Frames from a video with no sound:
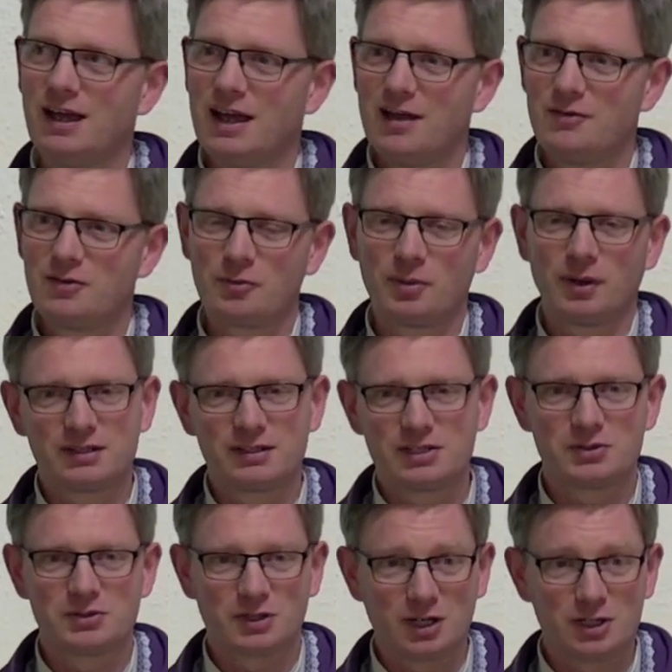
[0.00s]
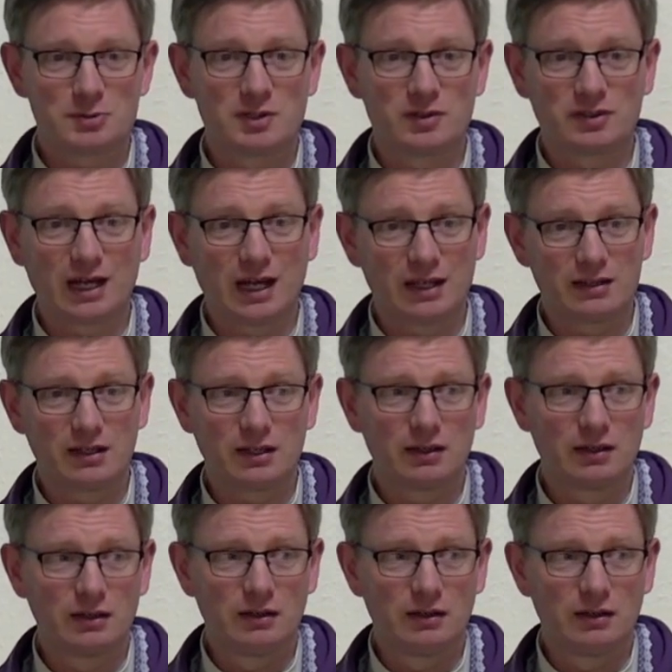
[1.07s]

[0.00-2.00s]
if you have a politician who calls himself Catholic